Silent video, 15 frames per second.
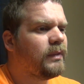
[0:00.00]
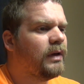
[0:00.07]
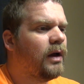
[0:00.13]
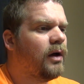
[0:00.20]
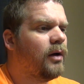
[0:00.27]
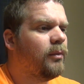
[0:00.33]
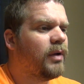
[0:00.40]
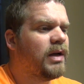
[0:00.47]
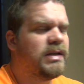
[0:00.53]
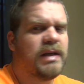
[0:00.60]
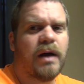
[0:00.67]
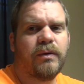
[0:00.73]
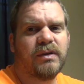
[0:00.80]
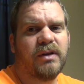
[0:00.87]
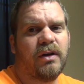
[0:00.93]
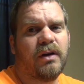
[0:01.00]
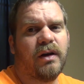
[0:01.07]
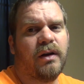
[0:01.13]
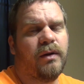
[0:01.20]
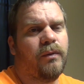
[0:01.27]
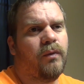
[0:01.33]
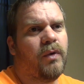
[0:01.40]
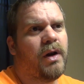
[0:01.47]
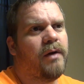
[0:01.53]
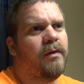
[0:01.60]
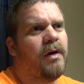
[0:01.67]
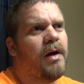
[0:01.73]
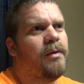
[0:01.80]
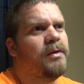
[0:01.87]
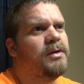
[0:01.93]
because I was looking
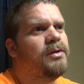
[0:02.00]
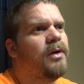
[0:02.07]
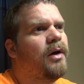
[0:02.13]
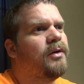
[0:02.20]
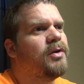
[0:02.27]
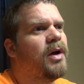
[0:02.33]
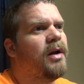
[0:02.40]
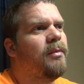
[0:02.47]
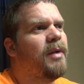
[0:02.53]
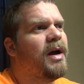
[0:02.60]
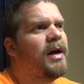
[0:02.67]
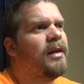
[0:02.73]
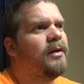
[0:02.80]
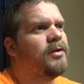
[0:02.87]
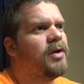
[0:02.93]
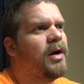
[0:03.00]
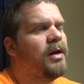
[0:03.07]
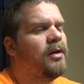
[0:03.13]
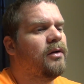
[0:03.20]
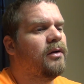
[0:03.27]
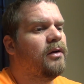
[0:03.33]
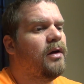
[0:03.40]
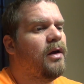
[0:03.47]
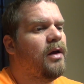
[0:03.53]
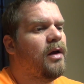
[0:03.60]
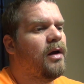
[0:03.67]
whenever I was trying to buy the trailer